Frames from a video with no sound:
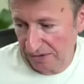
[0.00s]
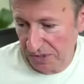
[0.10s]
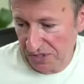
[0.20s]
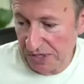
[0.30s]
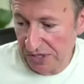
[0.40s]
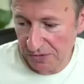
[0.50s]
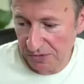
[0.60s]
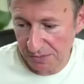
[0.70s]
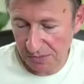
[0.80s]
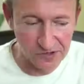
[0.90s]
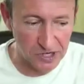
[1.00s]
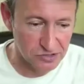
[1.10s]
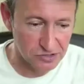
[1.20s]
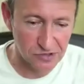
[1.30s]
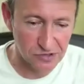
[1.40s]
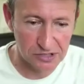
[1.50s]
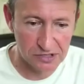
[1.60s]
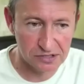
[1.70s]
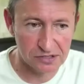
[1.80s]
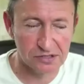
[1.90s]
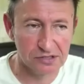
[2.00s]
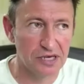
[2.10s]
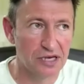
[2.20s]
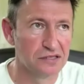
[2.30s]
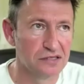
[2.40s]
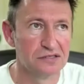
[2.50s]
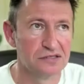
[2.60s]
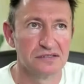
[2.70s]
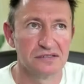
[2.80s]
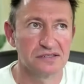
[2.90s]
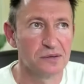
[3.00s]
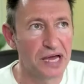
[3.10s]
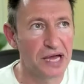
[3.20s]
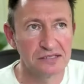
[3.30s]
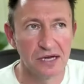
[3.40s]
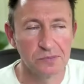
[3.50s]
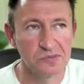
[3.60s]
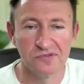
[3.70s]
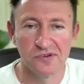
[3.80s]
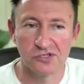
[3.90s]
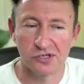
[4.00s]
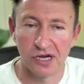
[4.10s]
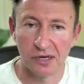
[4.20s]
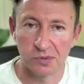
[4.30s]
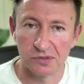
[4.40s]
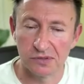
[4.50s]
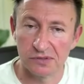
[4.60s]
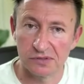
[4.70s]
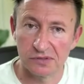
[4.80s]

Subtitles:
been speaking with some investor friends, and it's a bad time to be a venture capitalist.